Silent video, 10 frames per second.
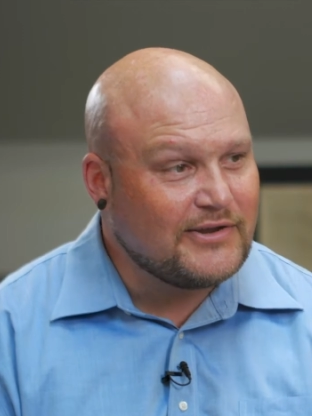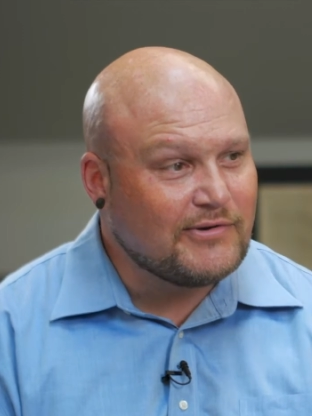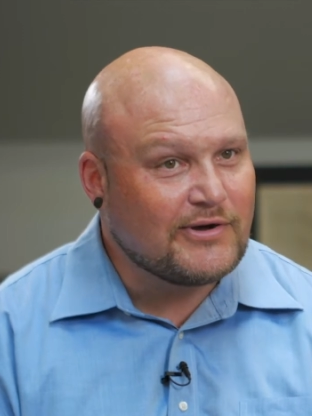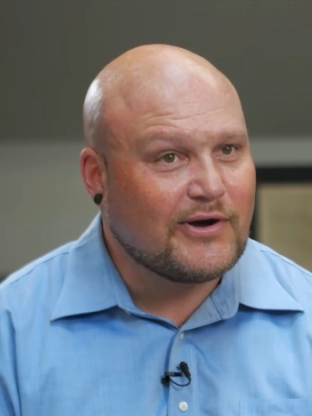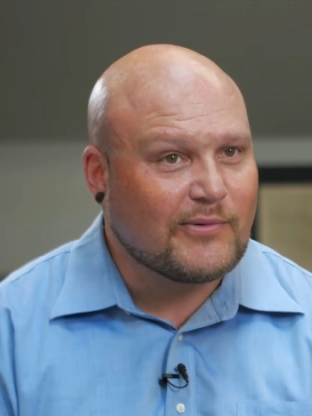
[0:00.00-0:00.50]

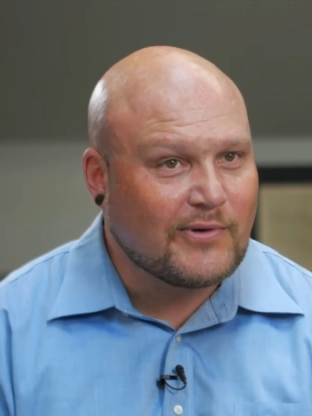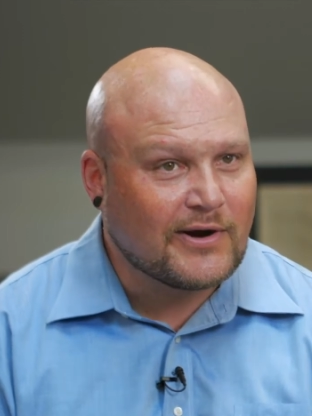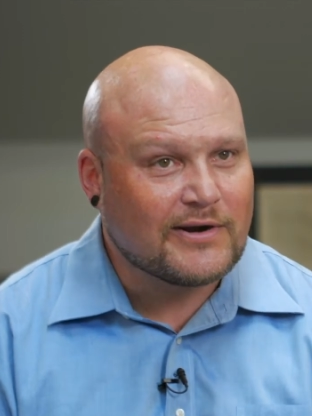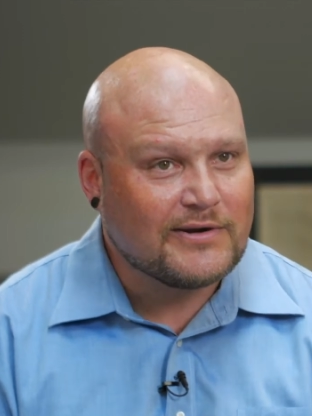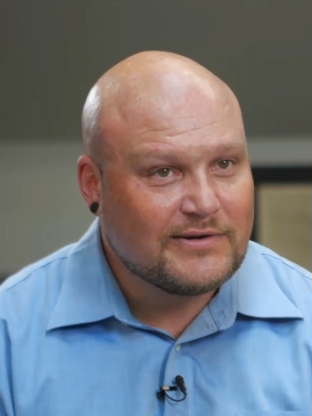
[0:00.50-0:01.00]
can go to
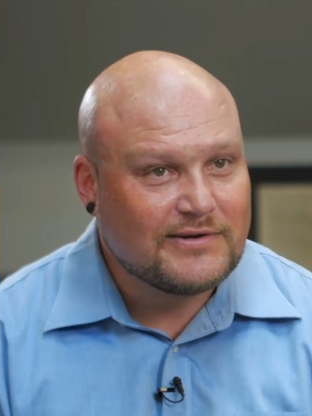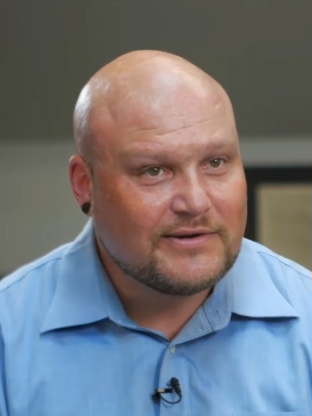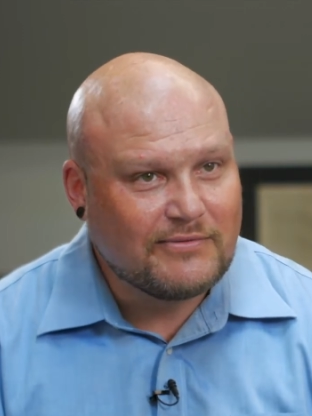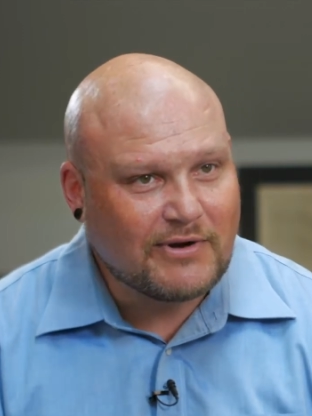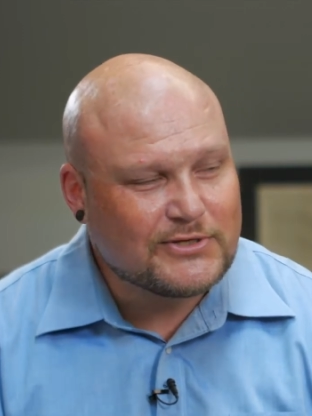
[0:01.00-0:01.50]
work,
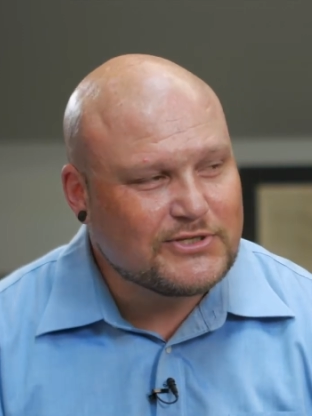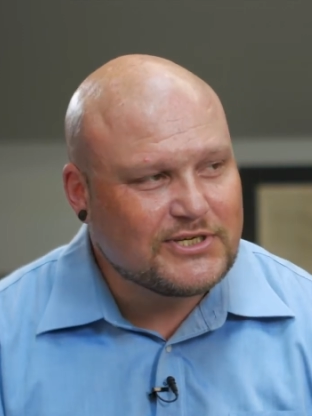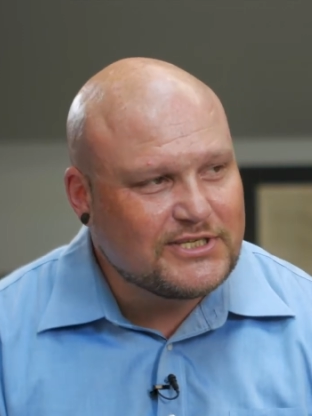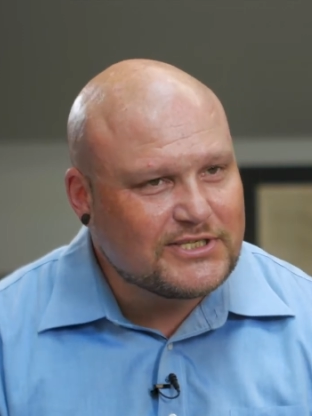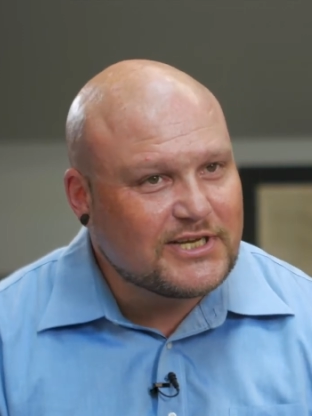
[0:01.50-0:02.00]
Why don't you
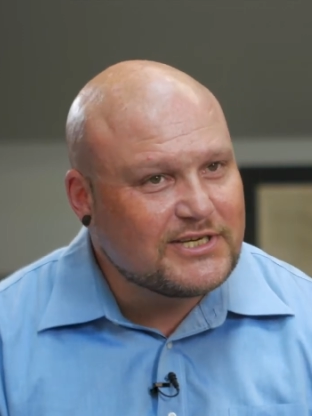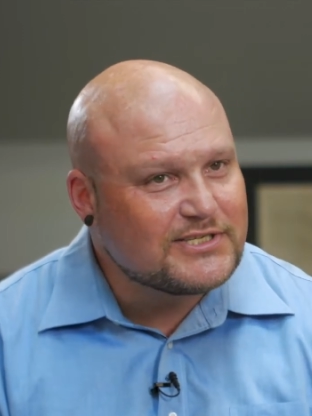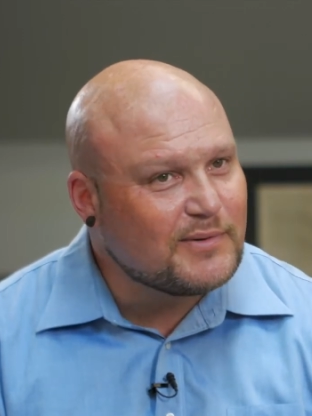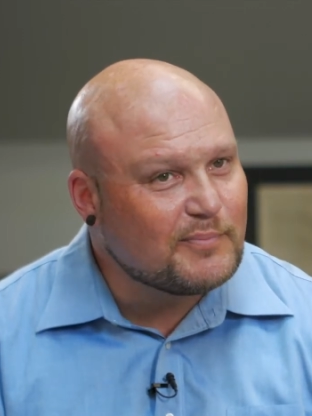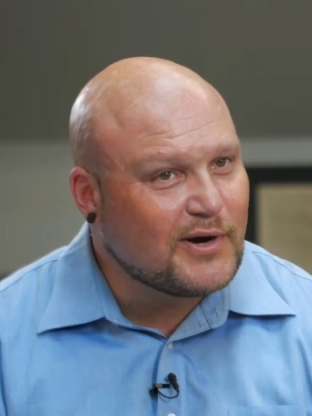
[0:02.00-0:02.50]
just get
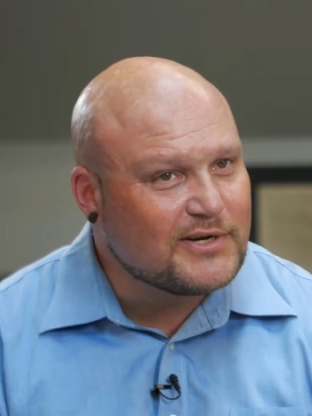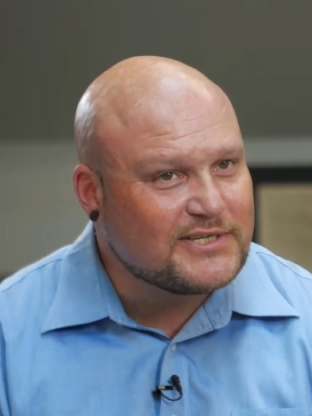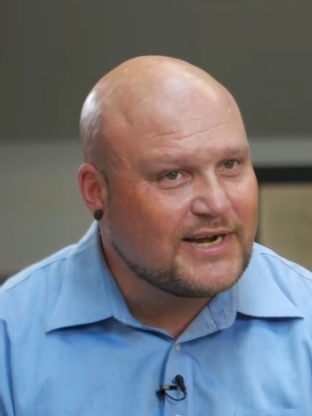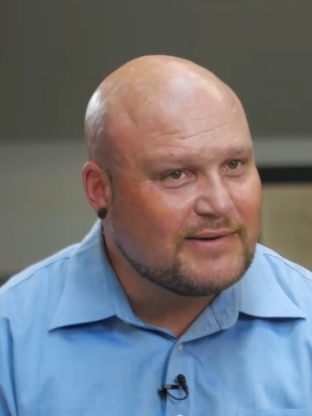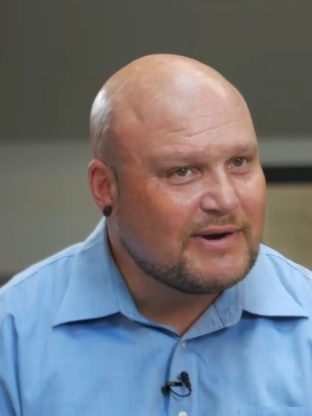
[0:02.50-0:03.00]
something
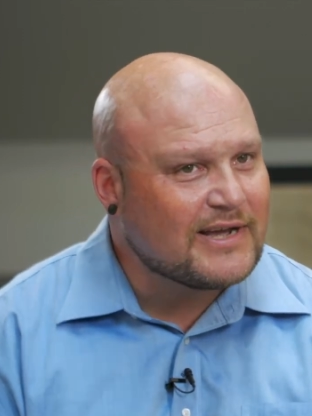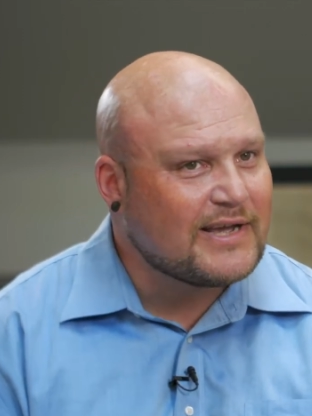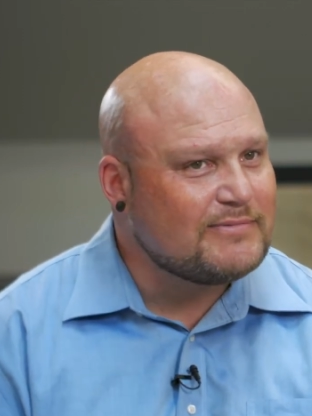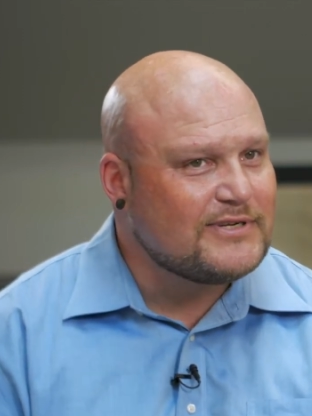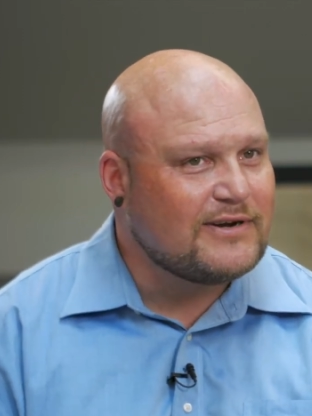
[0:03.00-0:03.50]
part-time? And I
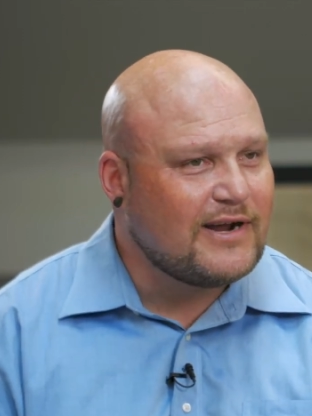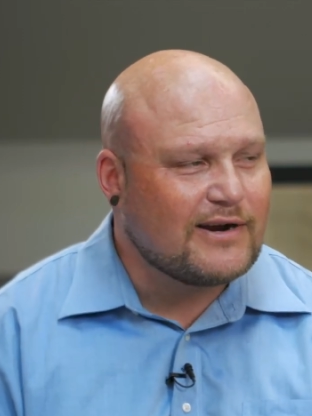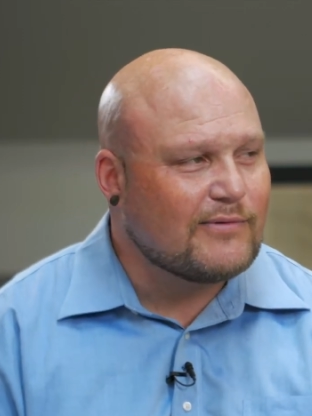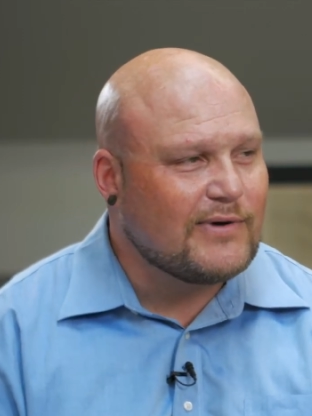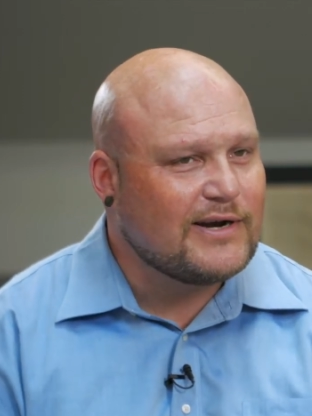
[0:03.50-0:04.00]
kept telling her, I
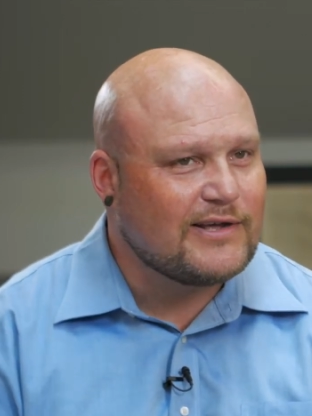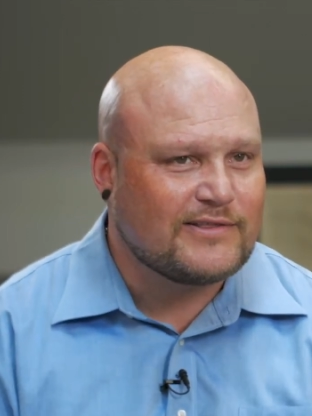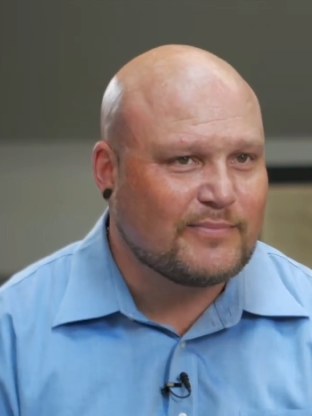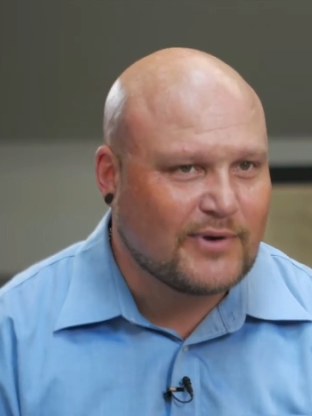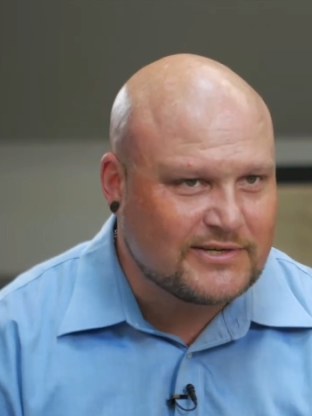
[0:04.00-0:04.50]
don't want
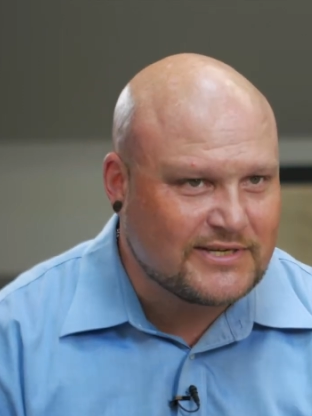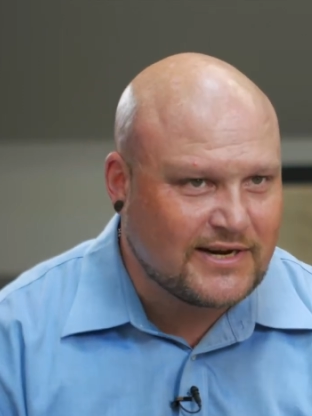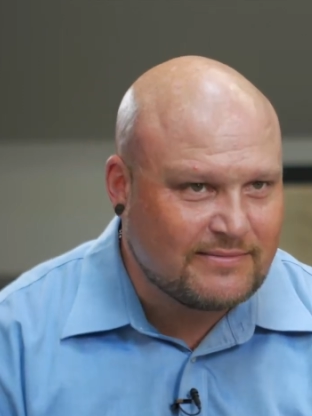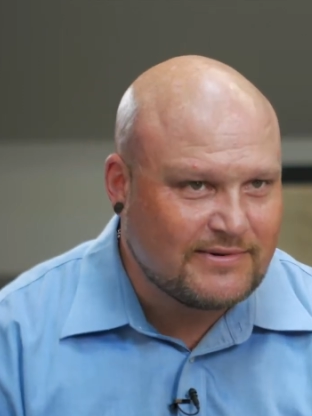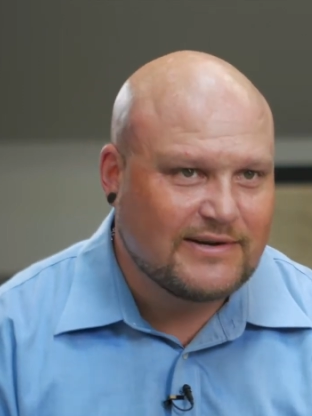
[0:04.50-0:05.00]
nothing
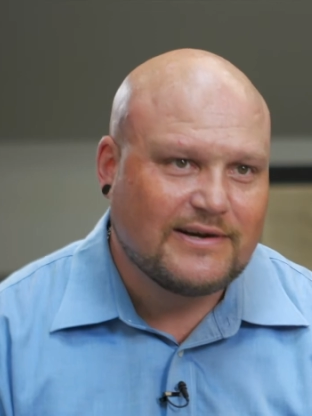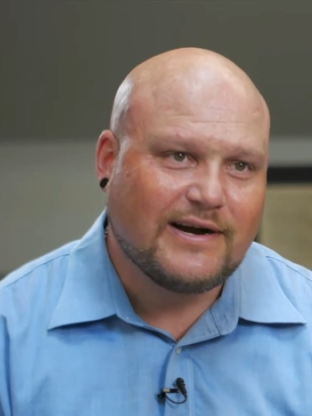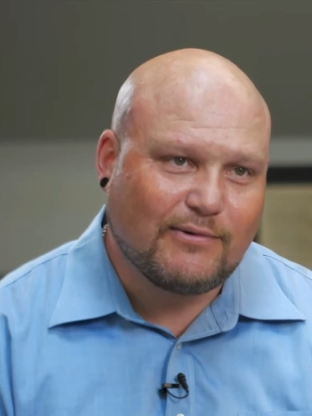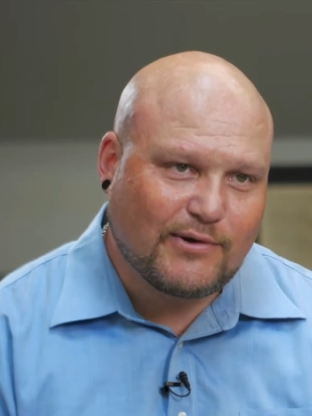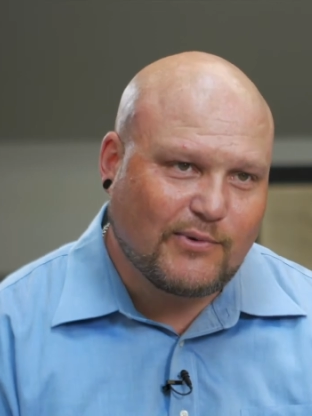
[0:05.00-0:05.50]
part-time.
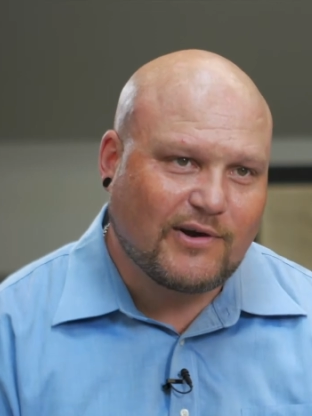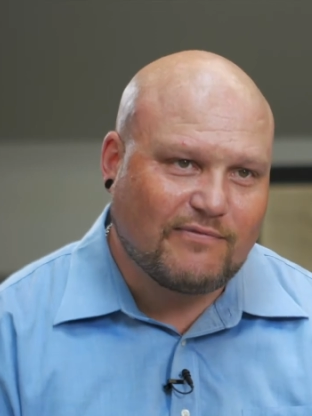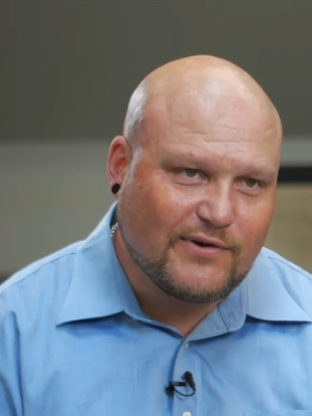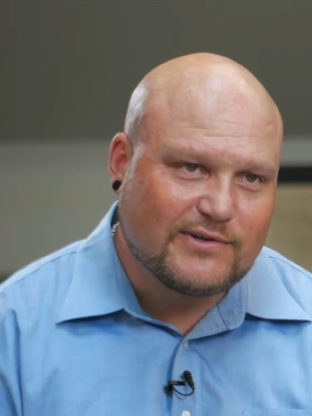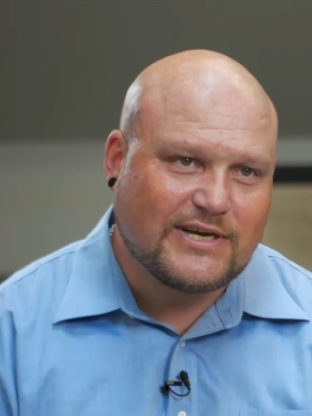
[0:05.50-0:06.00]
I want to work
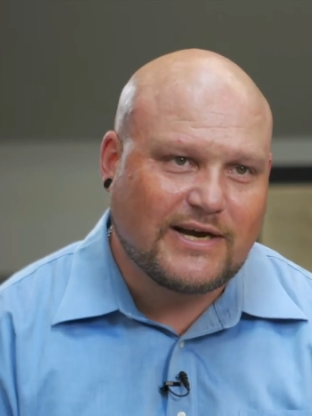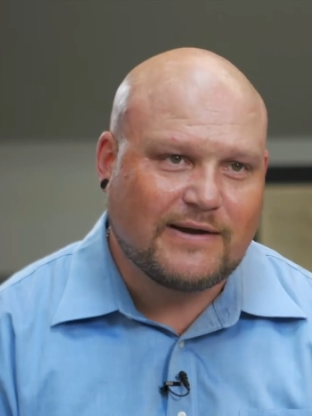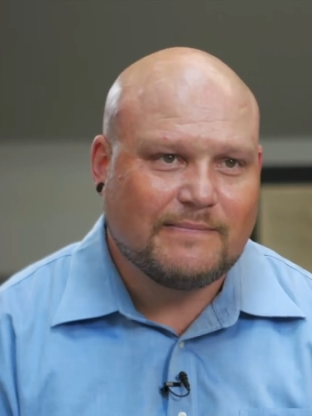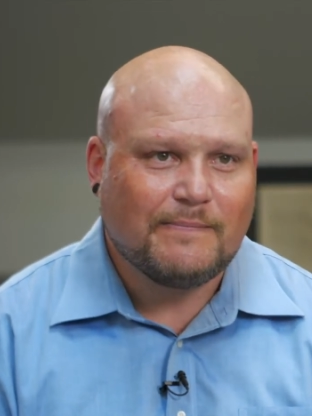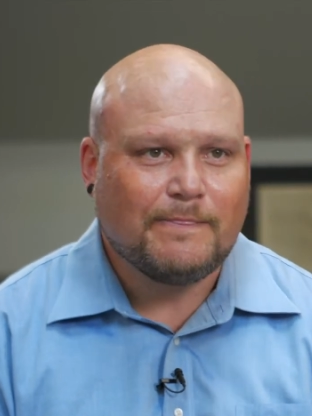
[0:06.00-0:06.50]
full-time.